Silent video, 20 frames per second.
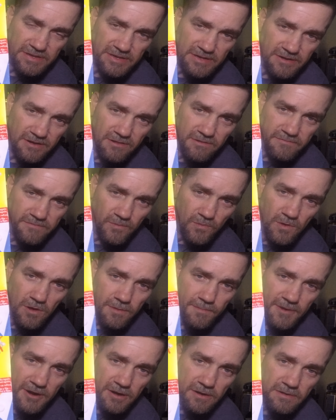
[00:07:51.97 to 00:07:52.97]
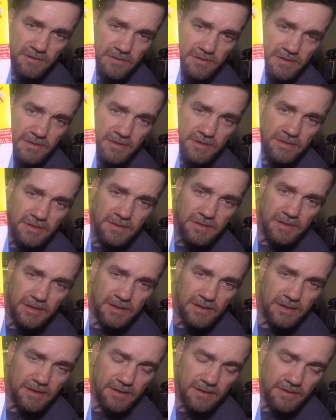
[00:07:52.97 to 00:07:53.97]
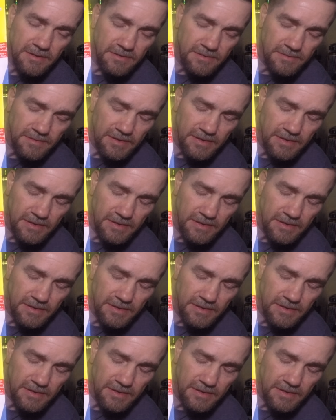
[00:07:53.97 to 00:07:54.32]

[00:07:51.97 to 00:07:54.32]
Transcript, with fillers: get it all over Walmart uh, or